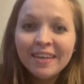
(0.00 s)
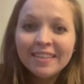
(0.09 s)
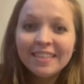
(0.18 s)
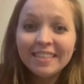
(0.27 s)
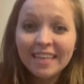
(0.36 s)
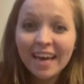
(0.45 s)

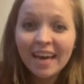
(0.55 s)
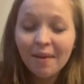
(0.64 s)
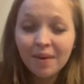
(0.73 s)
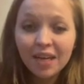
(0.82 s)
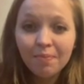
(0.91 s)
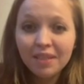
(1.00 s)
Today I'm
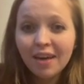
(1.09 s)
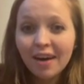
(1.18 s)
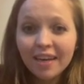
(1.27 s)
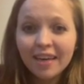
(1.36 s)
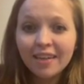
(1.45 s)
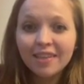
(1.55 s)
going to be
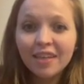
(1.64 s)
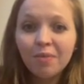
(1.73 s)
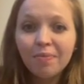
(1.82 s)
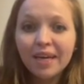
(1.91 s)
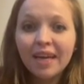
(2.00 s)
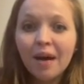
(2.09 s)
talking a little
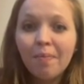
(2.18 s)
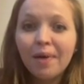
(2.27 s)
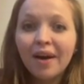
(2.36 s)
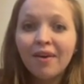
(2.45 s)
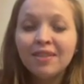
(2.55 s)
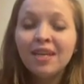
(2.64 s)
bit
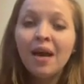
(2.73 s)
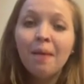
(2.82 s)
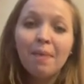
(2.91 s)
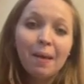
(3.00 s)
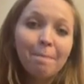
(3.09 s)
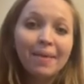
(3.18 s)
about
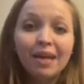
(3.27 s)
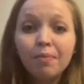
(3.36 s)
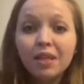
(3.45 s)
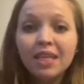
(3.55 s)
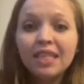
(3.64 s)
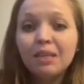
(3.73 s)
my
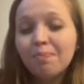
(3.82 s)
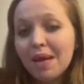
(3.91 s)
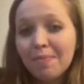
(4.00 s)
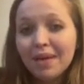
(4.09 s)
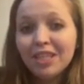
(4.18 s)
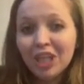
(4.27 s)
minimalist
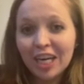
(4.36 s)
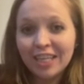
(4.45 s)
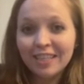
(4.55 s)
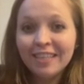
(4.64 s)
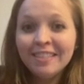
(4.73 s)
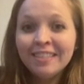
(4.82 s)
baby
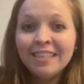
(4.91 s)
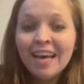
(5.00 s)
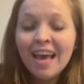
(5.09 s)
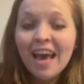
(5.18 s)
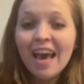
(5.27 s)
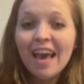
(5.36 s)
checklist
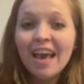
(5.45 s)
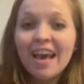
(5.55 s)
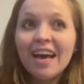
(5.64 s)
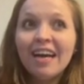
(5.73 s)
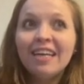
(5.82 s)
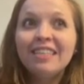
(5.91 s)

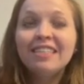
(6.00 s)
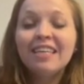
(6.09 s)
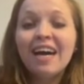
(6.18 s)
and